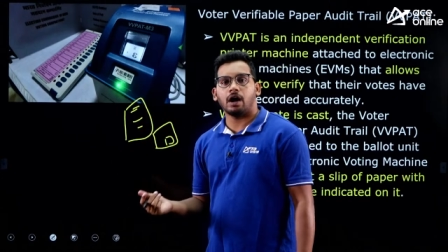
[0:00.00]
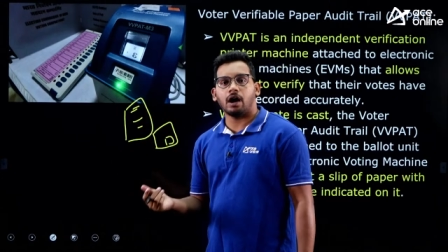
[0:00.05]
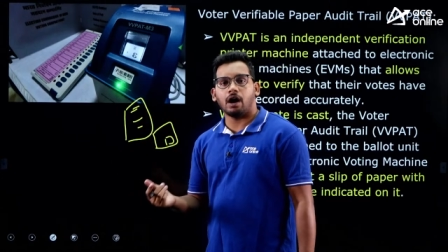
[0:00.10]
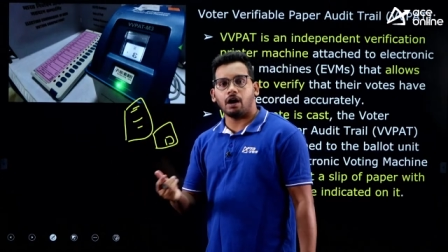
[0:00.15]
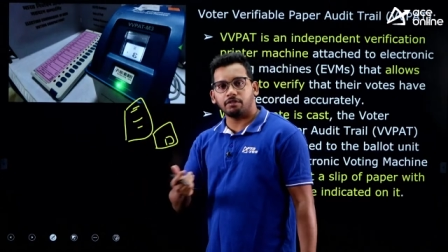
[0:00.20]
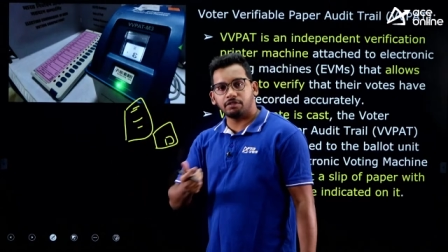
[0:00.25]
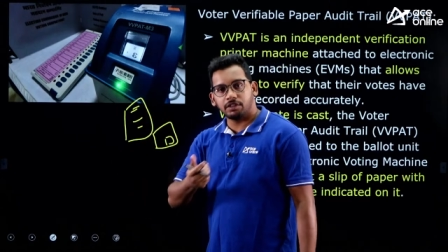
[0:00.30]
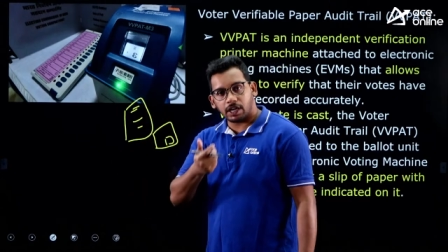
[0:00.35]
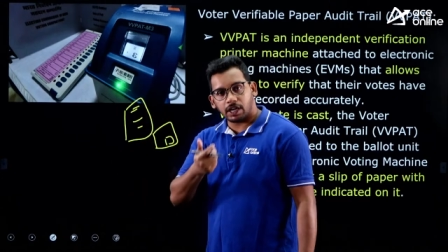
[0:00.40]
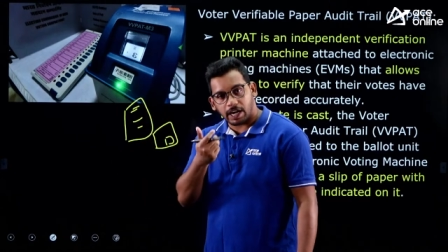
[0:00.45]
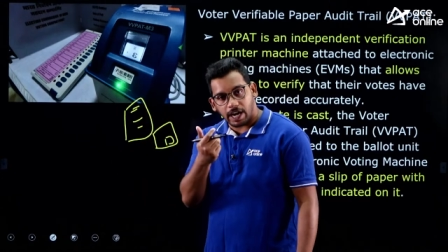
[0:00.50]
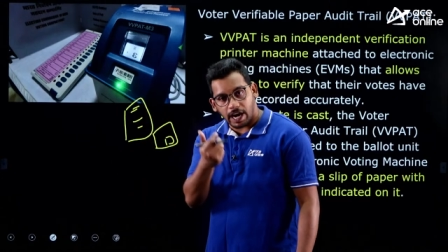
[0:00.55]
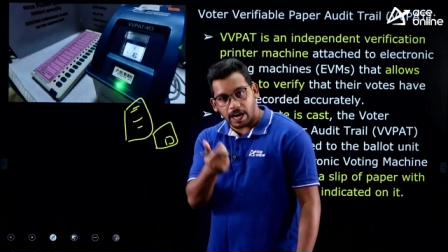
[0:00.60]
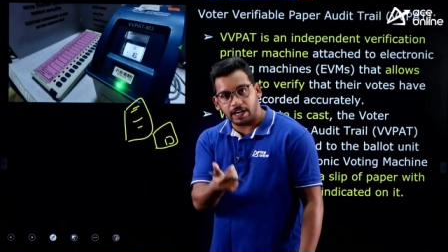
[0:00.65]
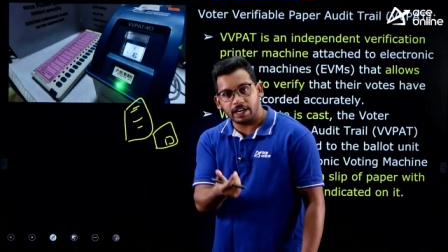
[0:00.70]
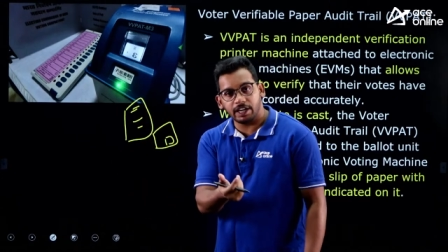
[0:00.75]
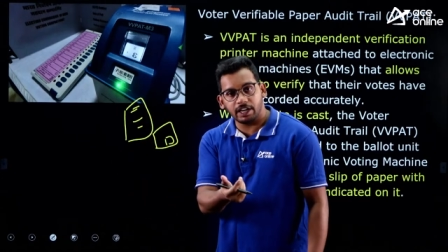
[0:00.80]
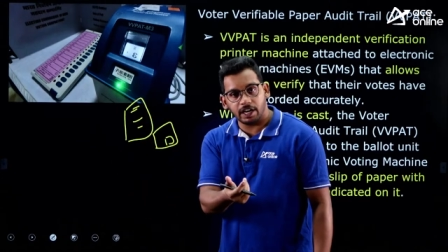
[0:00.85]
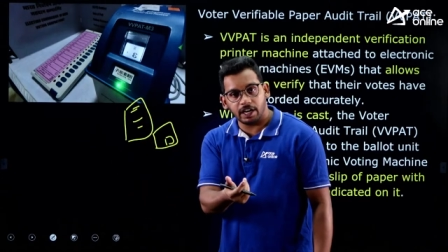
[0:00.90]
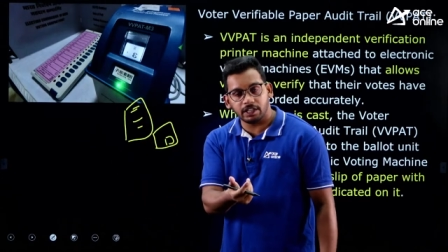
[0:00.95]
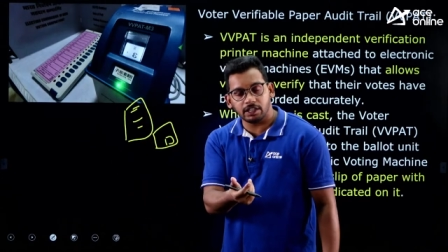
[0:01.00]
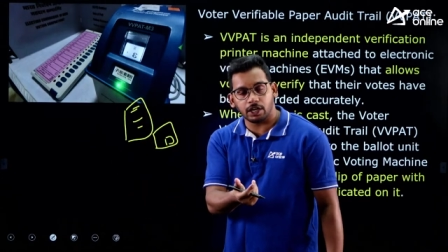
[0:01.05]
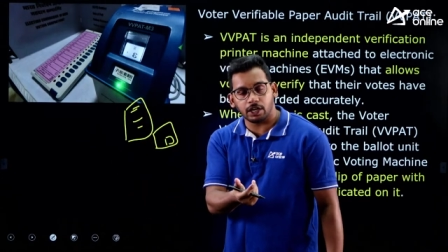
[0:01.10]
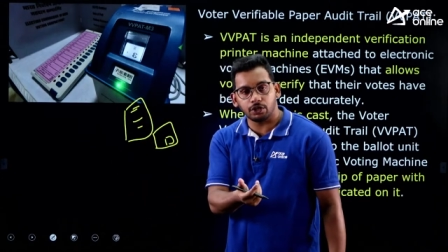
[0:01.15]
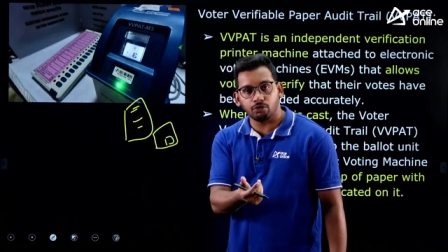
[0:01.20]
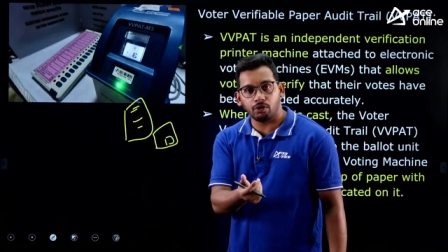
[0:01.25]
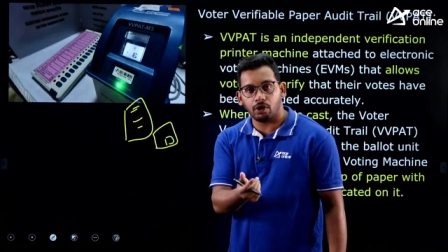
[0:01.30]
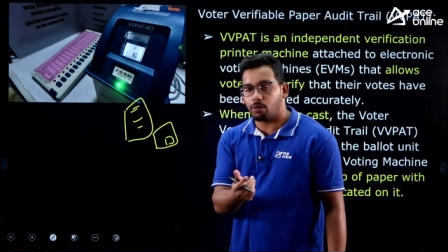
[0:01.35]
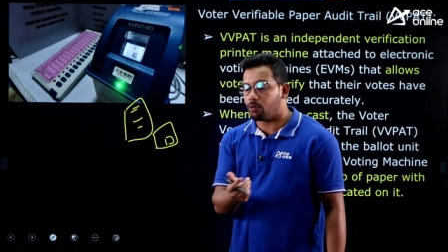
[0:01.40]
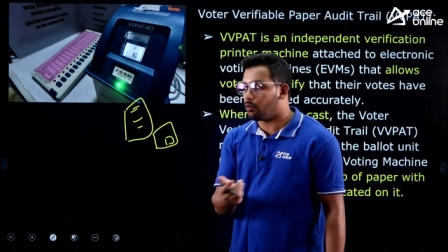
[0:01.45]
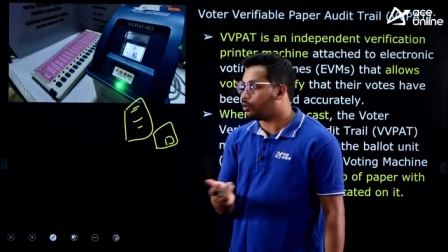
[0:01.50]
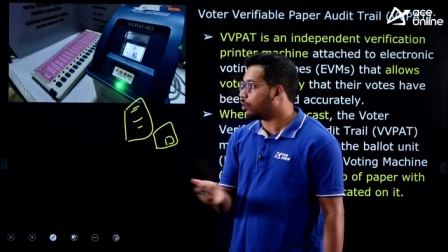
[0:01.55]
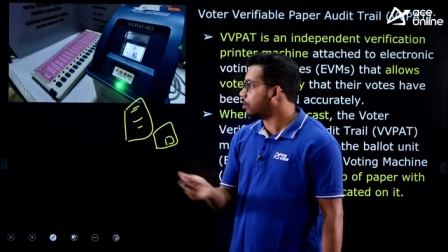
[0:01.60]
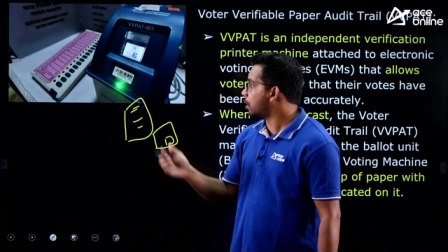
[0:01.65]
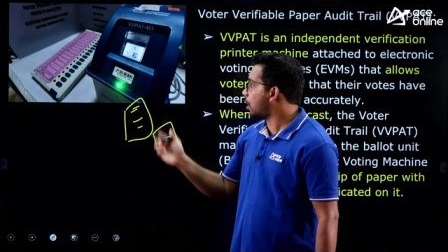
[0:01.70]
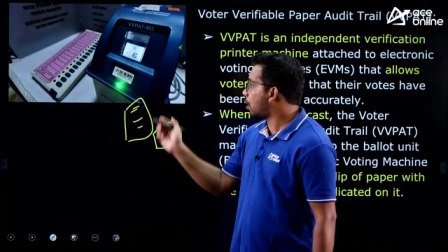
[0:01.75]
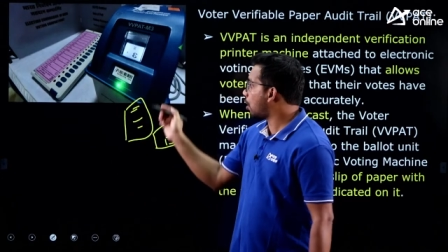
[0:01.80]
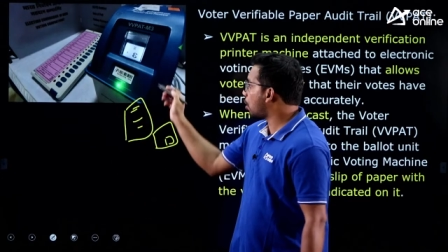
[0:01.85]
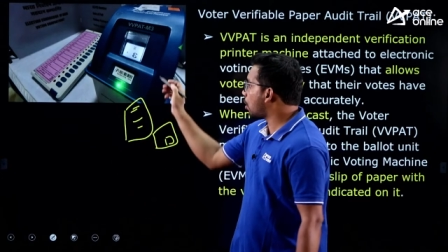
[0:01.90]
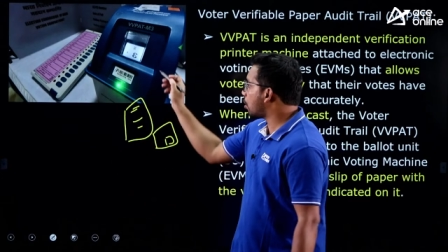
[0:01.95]
of the candidate that you have voted
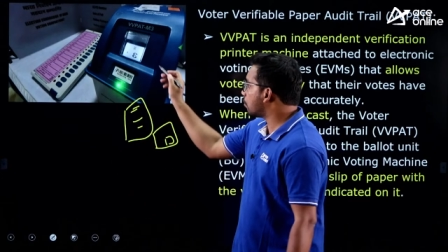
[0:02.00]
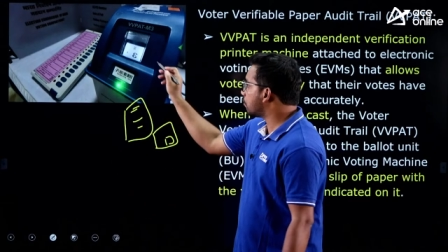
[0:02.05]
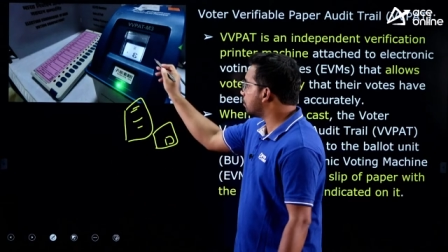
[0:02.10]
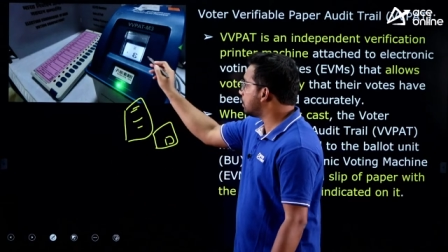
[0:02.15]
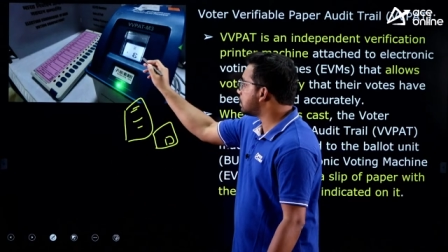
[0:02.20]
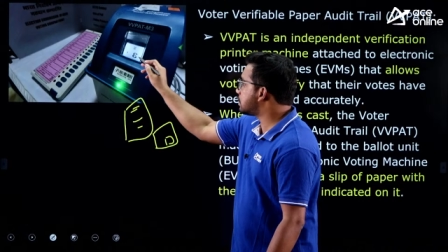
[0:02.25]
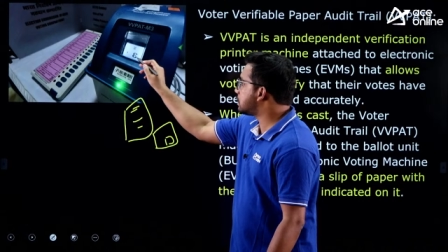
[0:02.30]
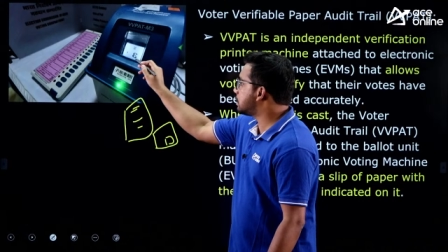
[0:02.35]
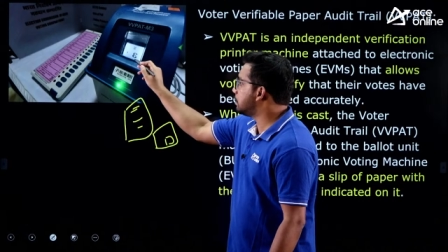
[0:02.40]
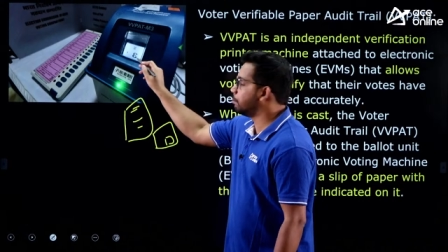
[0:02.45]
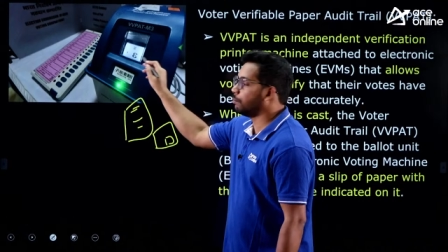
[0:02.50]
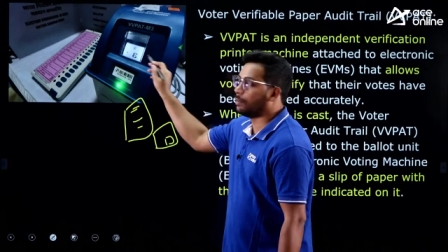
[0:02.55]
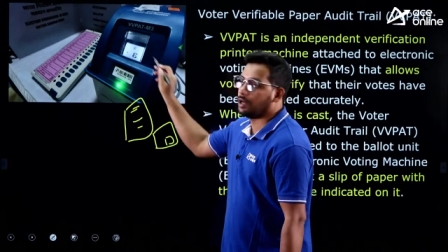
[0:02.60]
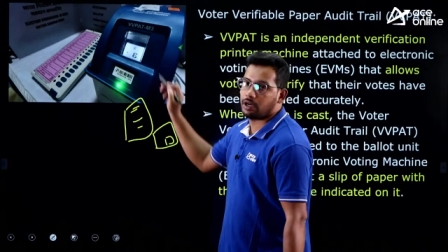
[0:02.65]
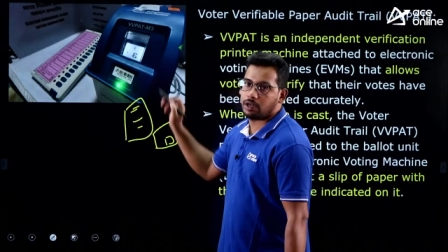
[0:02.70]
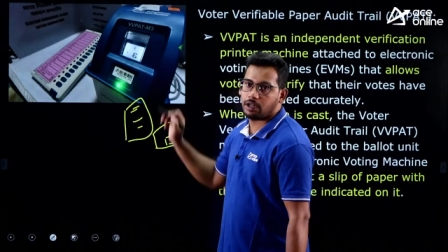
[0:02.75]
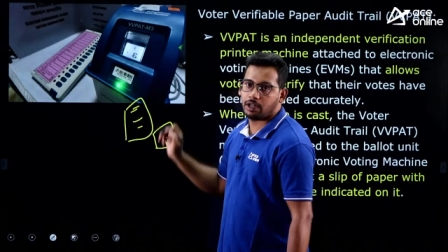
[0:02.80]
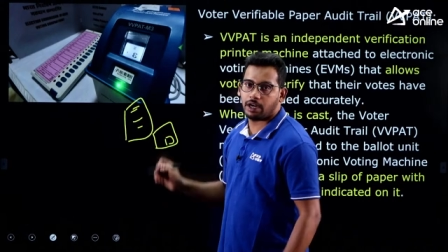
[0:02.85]
along with the symbol,